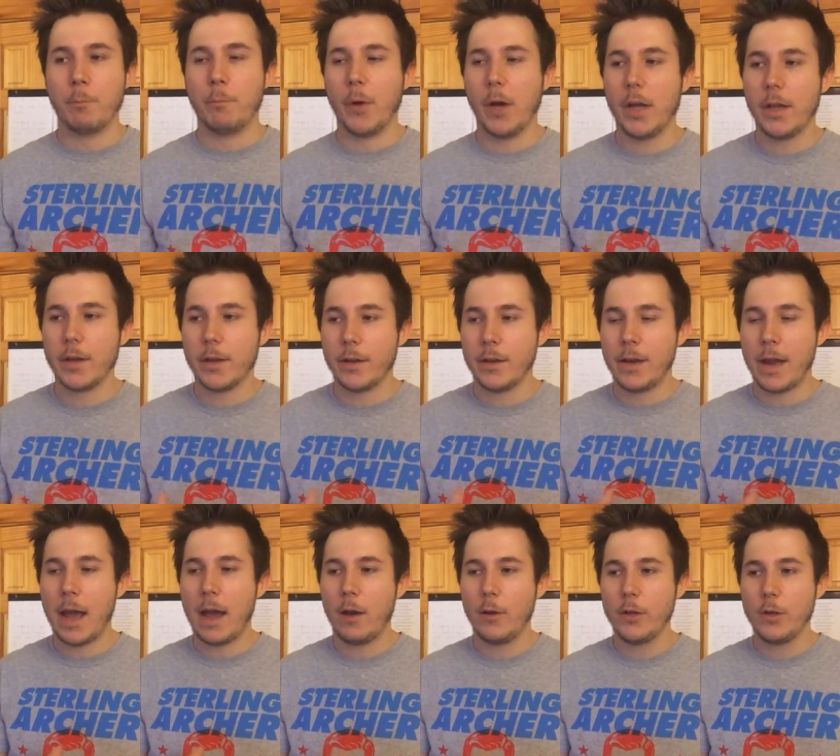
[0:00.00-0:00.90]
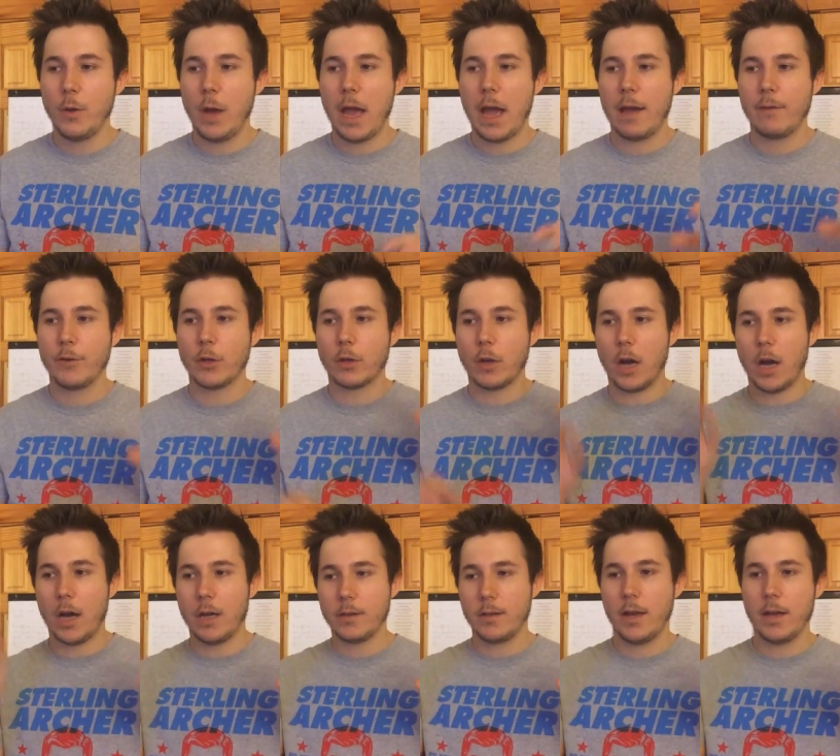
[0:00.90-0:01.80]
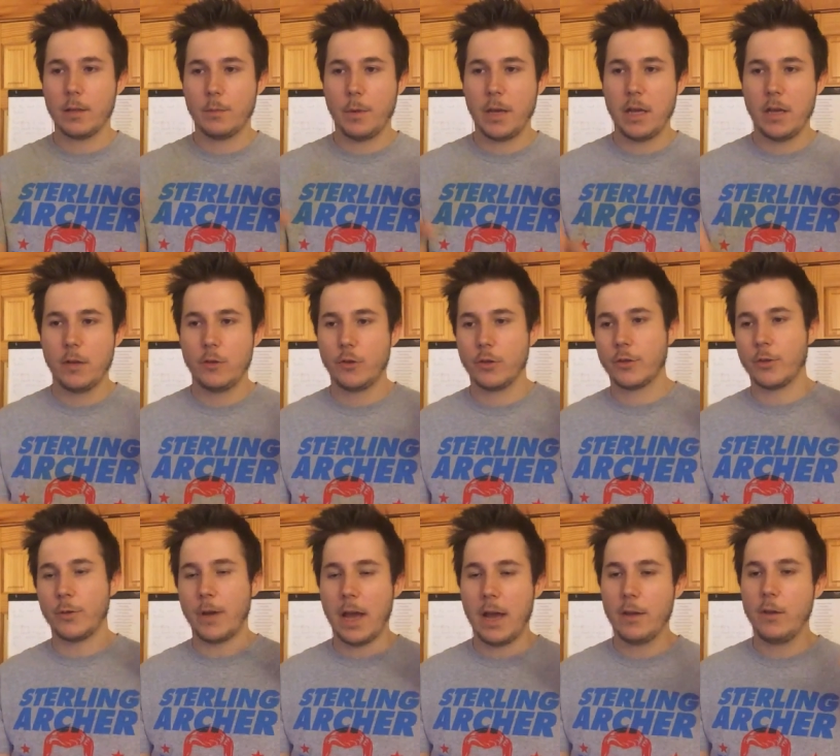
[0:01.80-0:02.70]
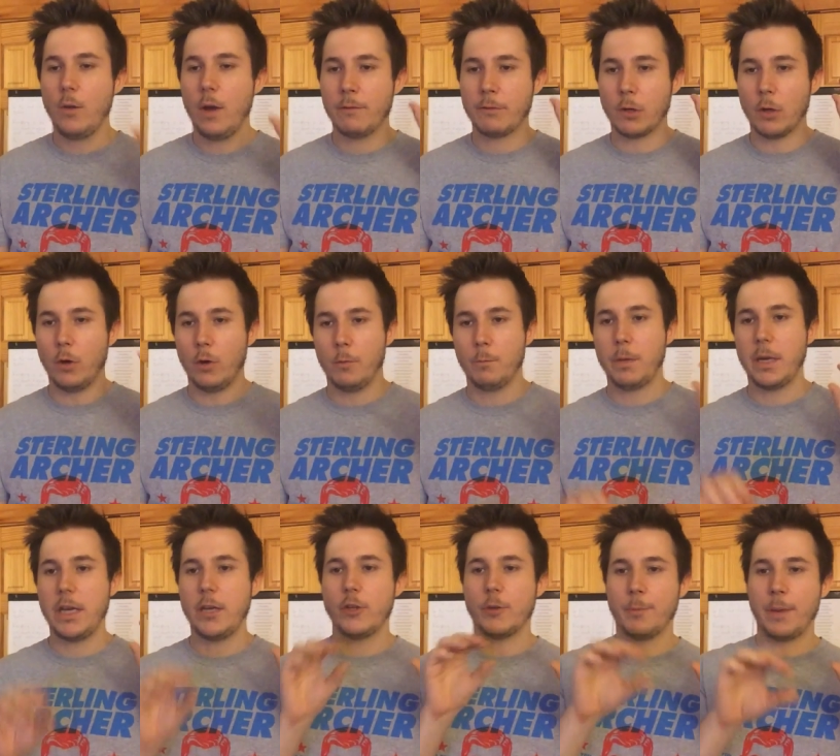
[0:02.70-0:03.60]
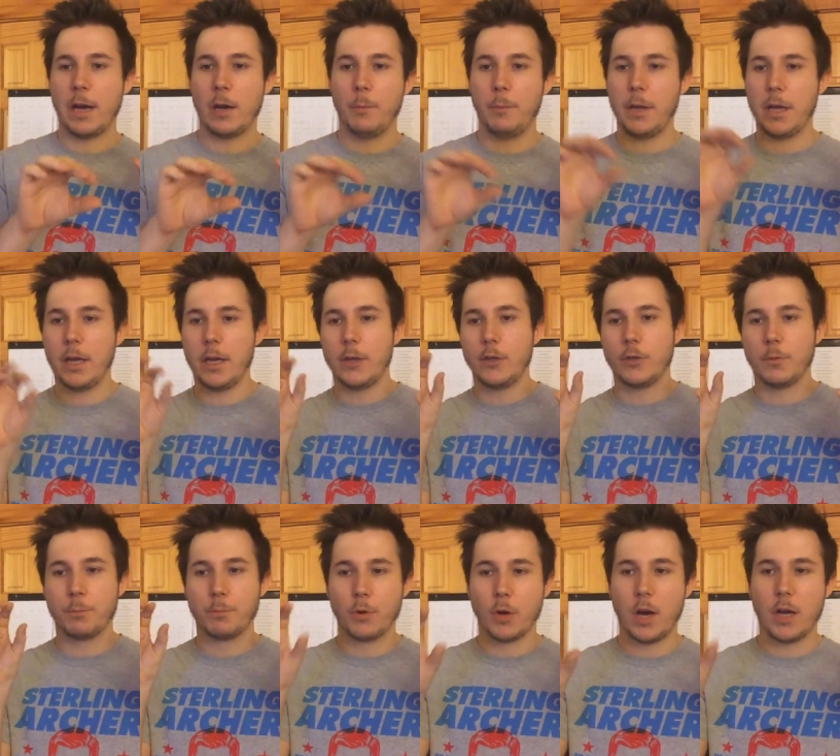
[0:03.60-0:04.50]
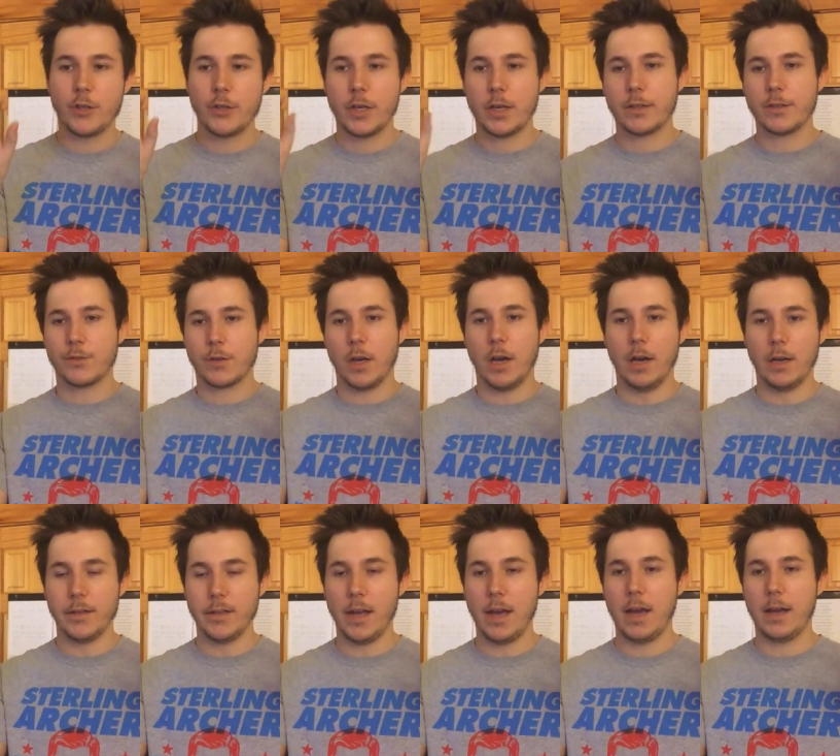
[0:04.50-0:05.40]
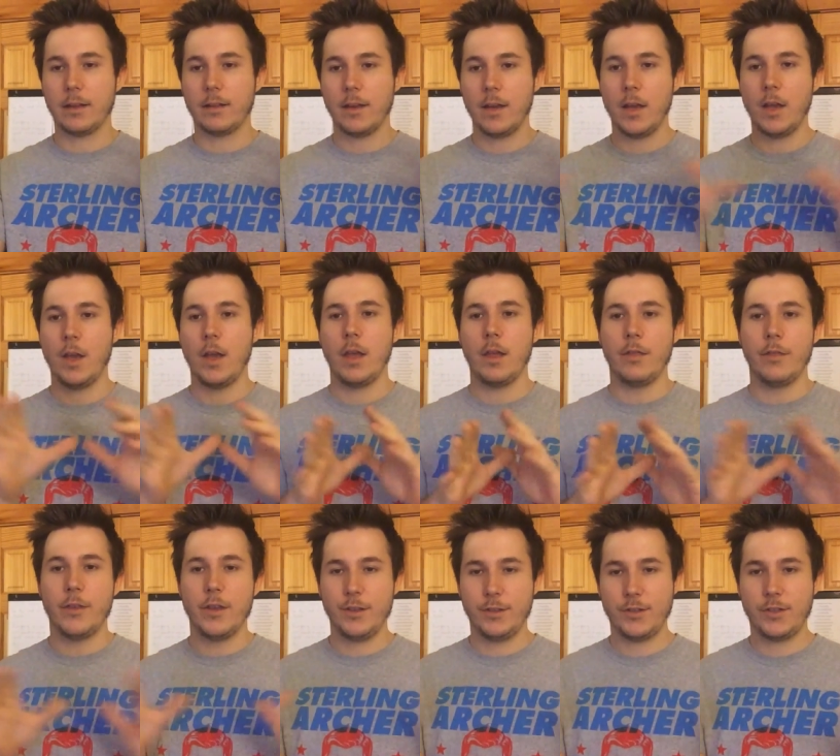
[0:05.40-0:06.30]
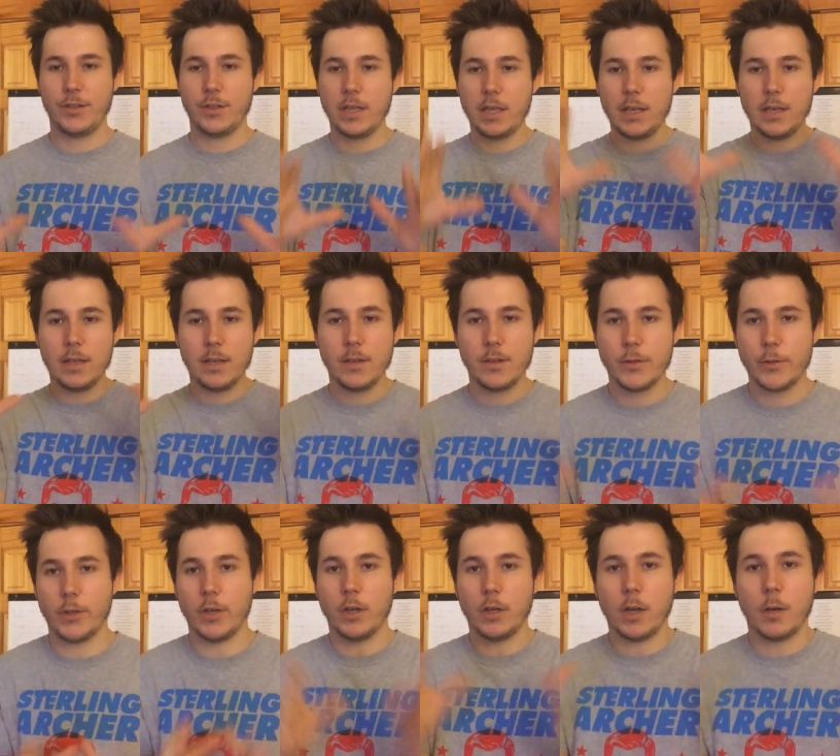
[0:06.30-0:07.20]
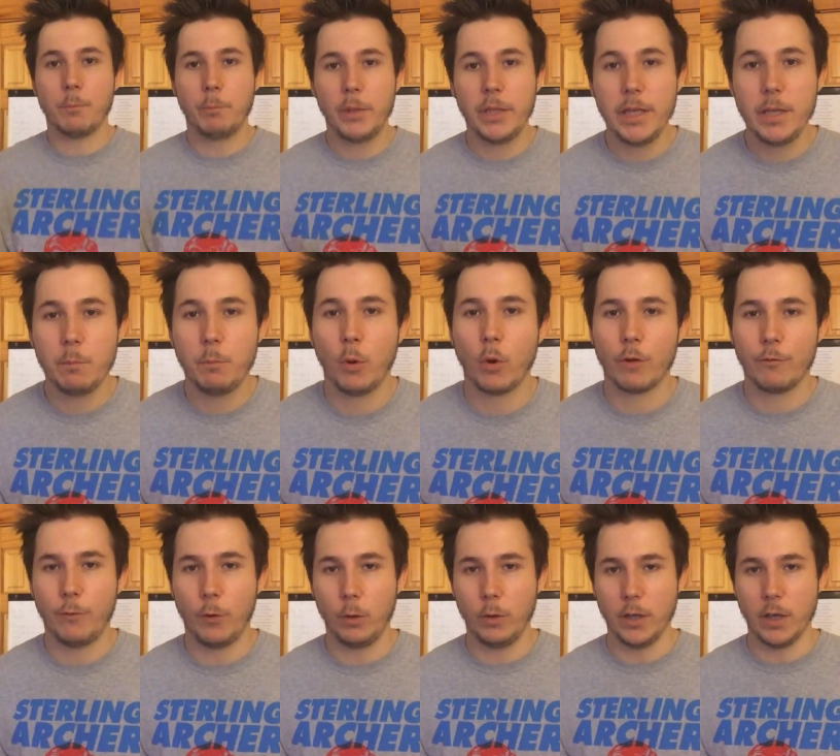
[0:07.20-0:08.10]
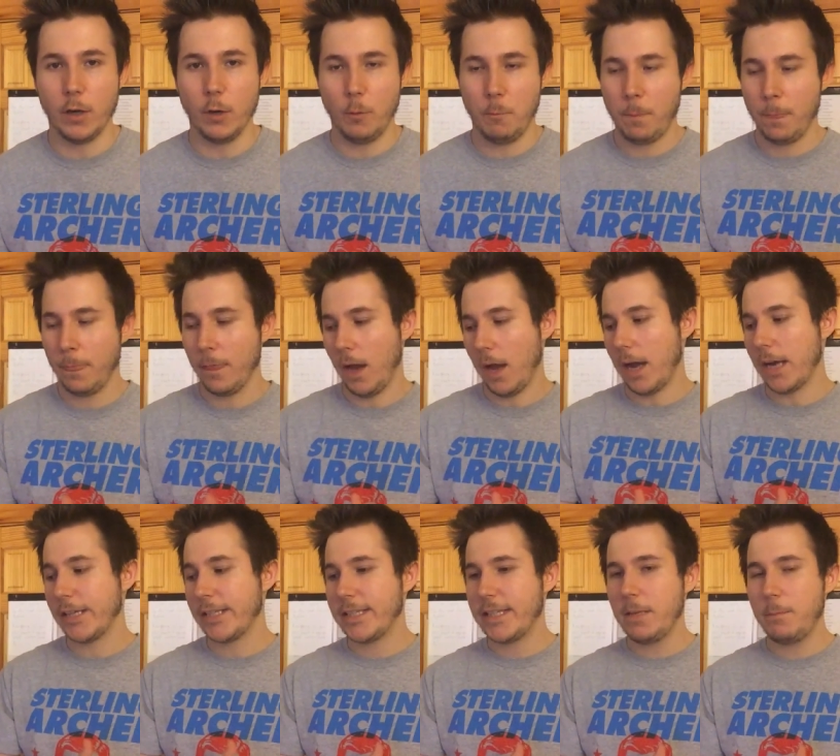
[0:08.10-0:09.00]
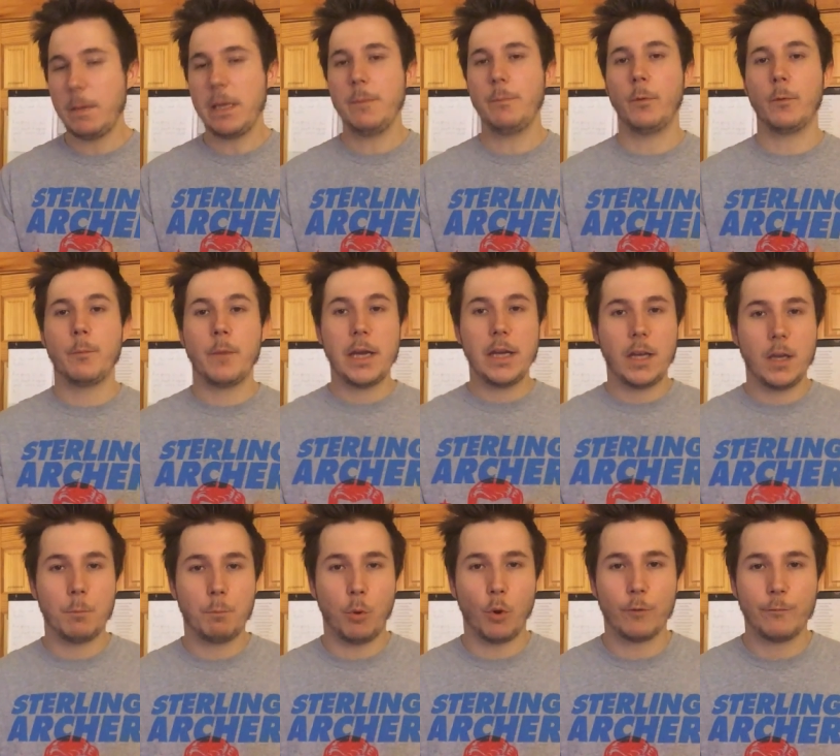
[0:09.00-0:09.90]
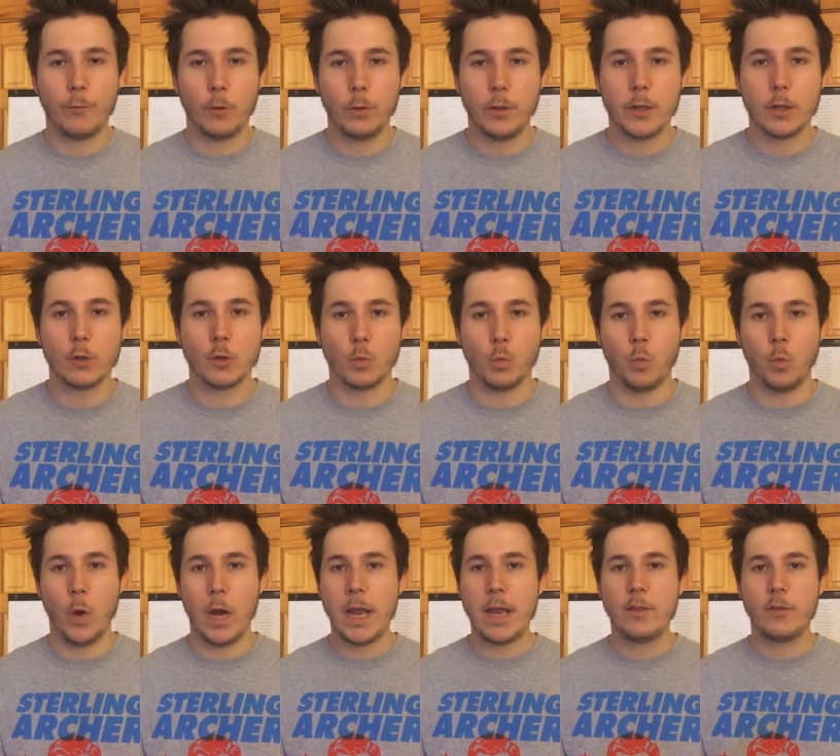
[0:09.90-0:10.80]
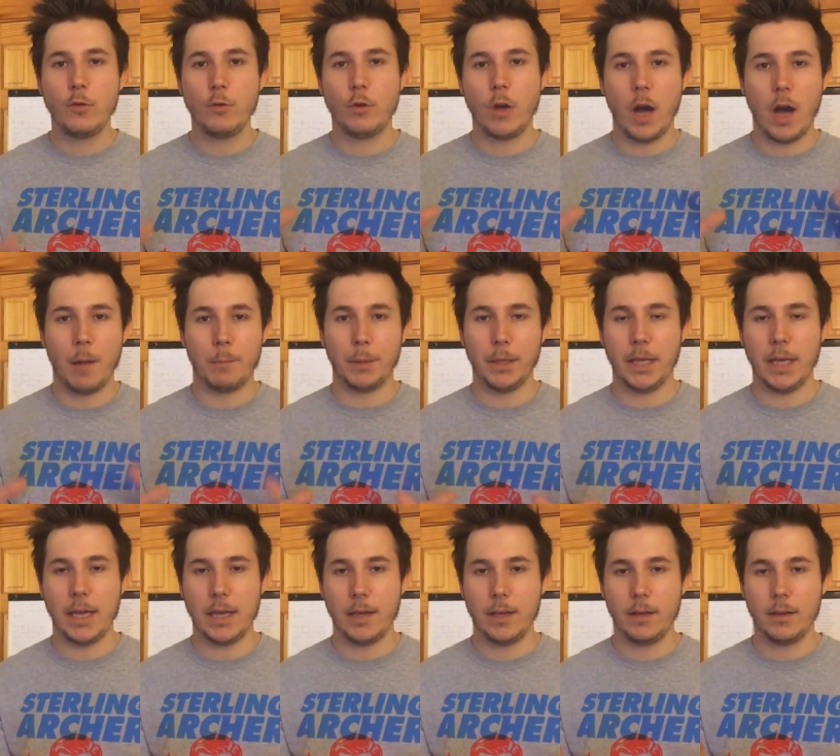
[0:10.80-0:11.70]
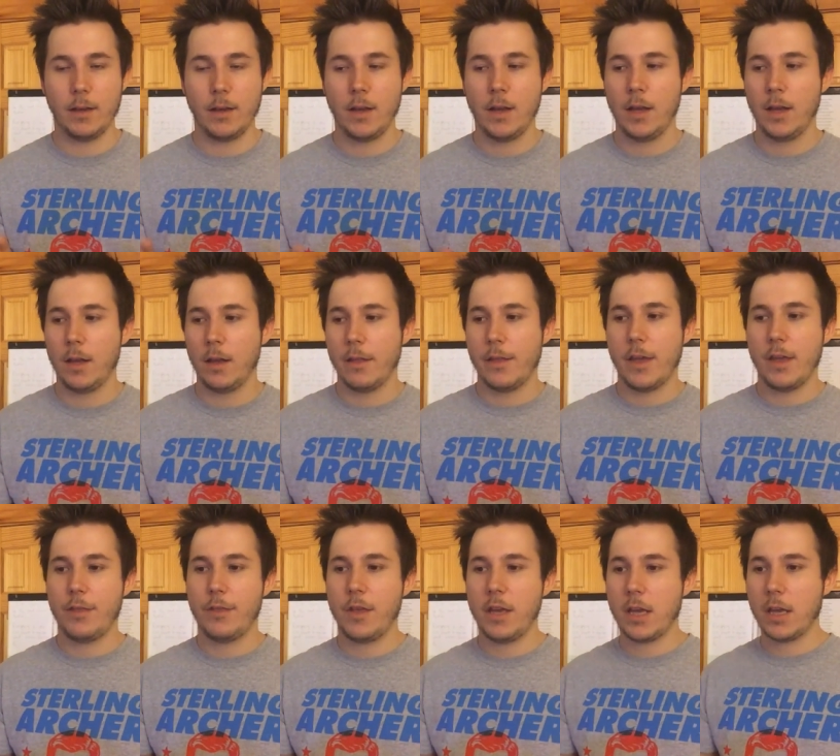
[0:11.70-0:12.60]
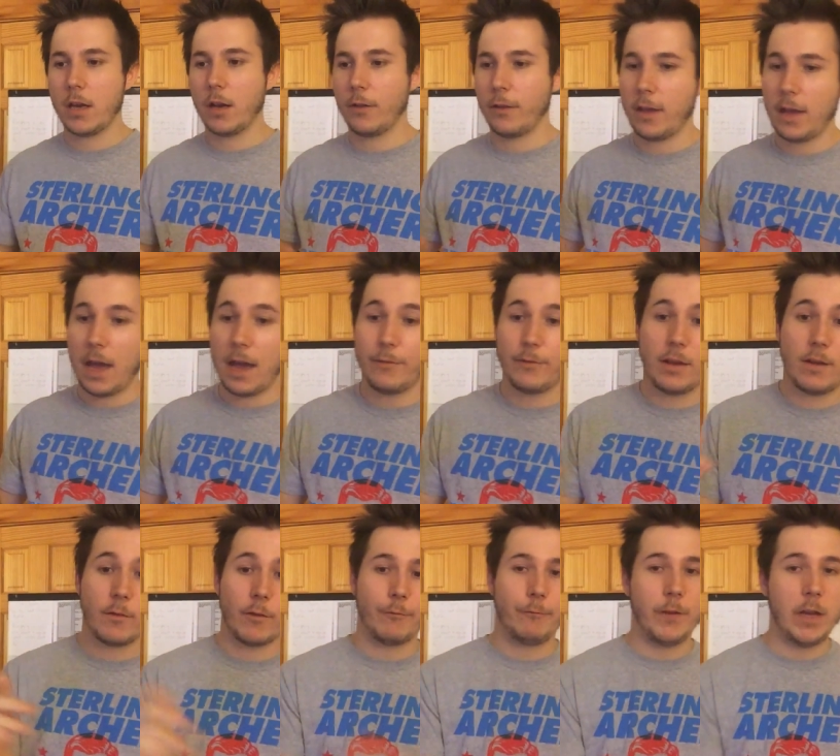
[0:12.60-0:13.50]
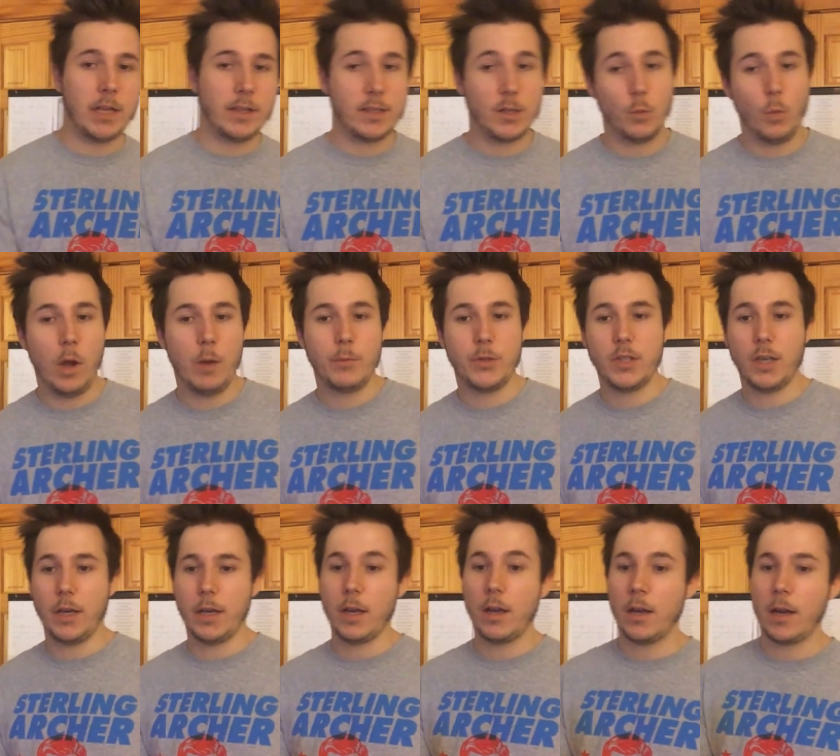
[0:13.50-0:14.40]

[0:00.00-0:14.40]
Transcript: But now you have your contact page. So now you have your home page, about page, projects, contact. This is a complete portfolio. I see people making portfolios way too complicated they think they have to have a fancy website